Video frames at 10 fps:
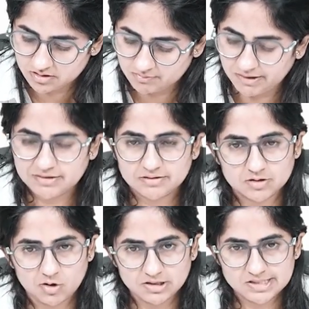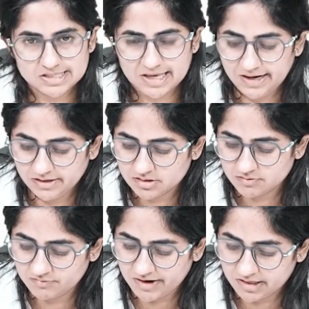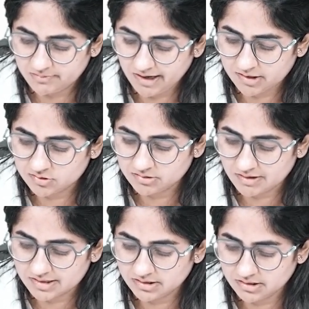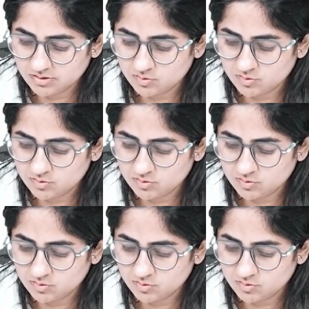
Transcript: but got scared, went back to the mother